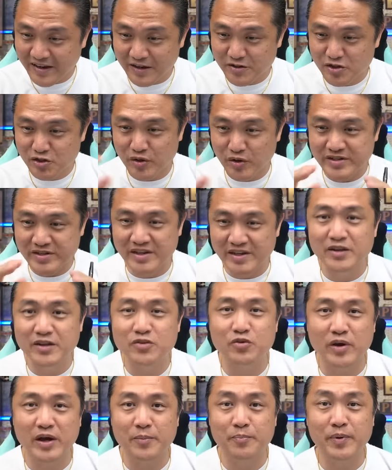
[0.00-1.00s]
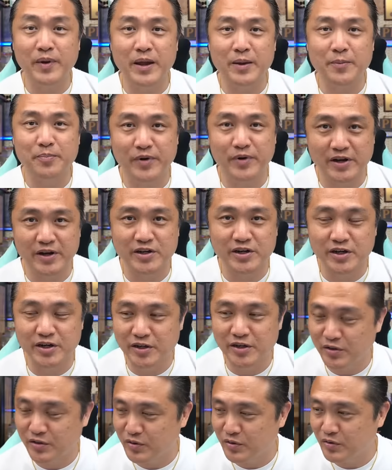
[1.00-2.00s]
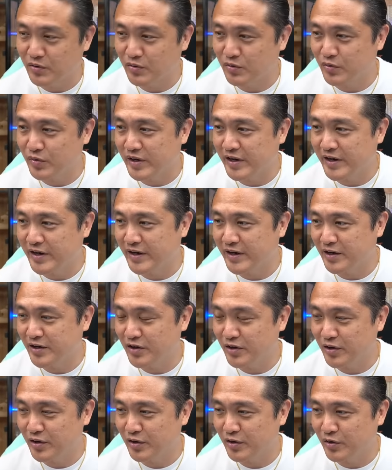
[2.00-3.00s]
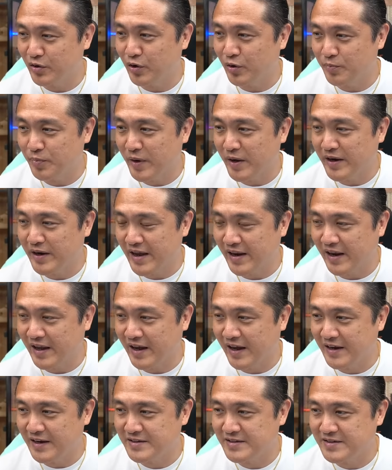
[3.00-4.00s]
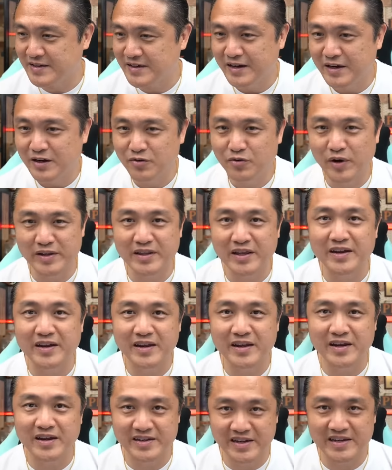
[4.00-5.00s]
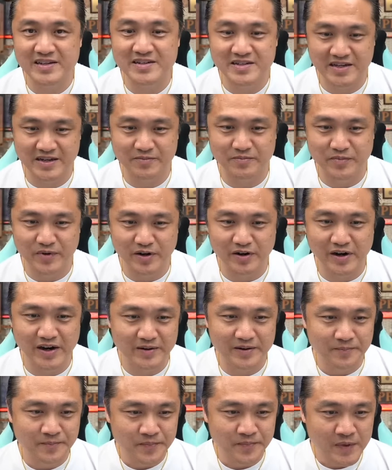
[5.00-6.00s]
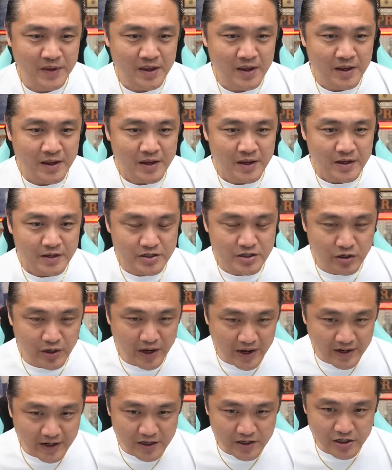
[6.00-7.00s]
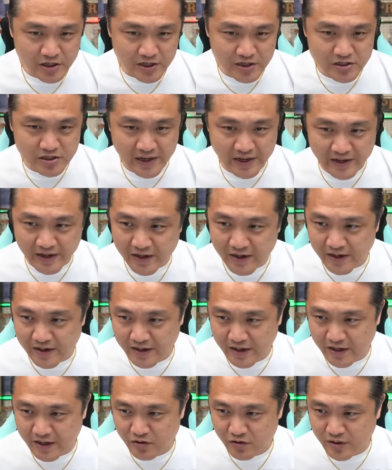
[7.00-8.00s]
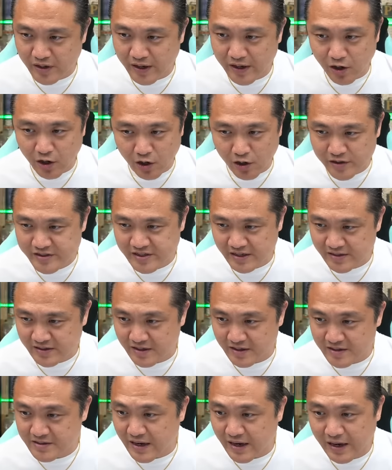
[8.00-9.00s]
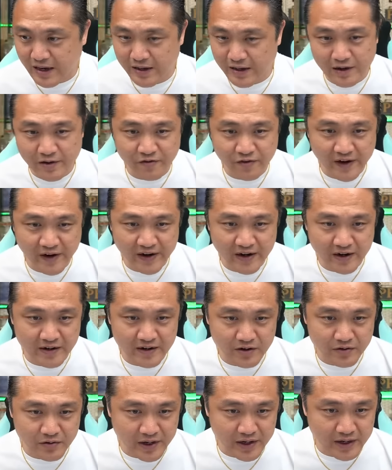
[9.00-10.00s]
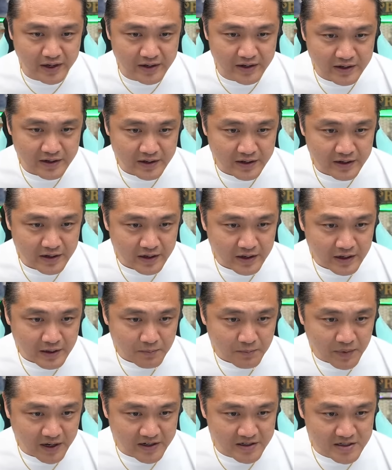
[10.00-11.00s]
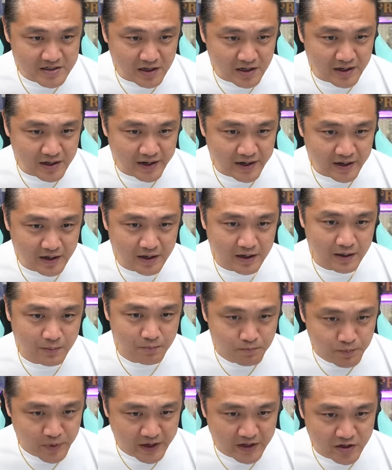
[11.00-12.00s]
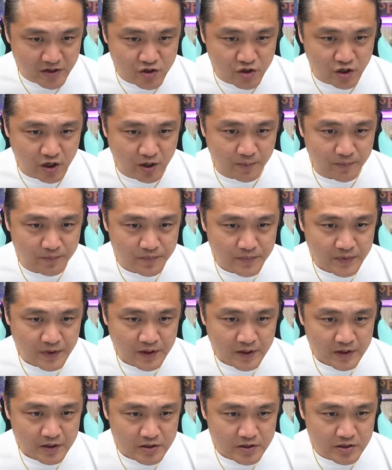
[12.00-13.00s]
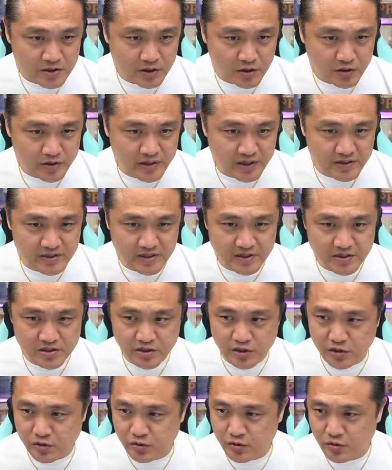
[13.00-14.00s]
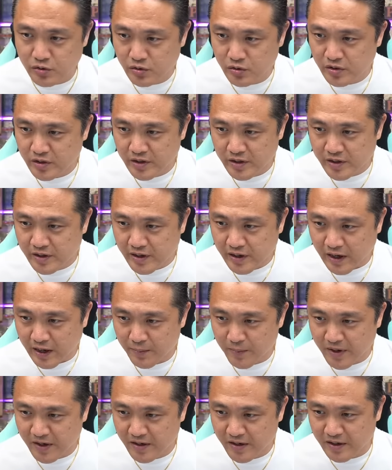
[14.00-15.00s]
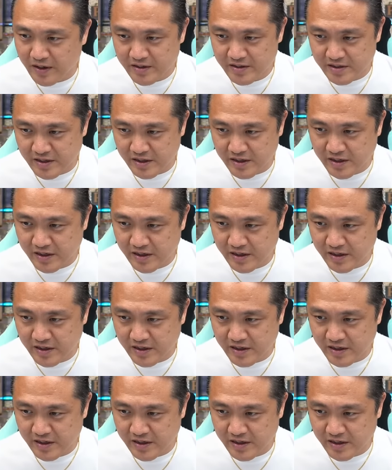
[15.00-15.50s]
keep squeezing it to apply pressure to the European allies who are turning against him, all right? So energy is taking a hit today. All sectors are, in fact, in the red, but it's not like a big drop. So this is still, I mean, it's